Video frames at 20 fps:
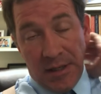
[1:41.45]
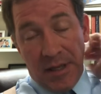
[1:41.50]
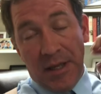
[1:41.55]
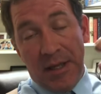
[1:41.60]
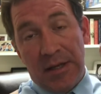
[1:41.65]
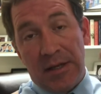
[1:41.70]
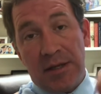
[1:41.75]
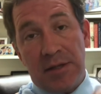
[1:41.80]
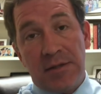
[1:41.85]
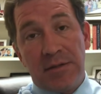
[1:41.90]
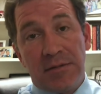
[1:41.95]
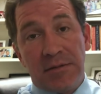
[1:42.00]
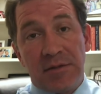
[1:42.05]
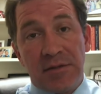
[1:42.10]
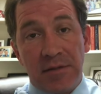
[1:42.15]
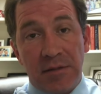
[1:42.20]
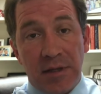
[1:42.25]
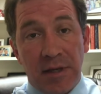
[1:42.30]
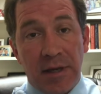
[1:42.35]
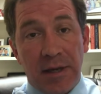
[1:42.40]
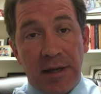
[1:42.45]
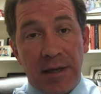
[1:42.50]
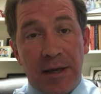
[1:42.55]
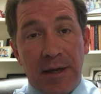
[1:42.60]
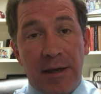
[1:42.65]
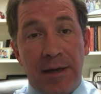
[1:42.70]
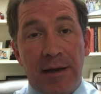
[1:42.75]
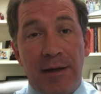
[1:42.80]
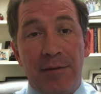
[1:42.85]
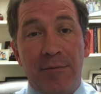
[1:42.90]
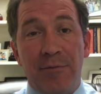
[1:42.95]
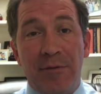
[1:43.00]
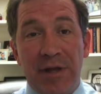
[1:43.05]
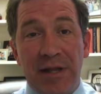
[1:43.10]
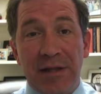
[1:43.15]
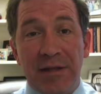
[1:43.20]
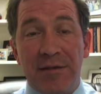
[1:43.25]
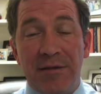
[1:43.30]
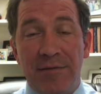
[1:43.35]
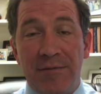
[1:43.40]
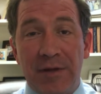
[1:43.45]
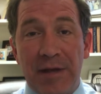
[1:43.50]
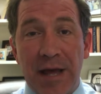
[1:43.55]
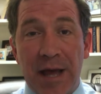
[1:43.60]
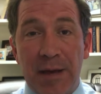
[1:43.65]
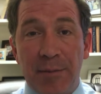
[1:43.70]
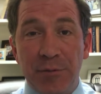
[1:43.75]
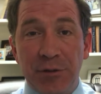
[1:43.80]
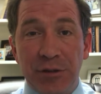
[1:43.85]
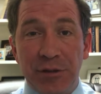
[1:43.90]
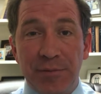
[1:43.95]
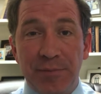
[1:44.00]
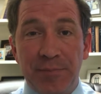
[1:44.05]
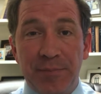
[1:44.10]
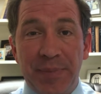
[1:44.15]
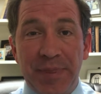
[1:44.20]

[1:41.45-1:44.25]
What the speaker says: in a relative adoption.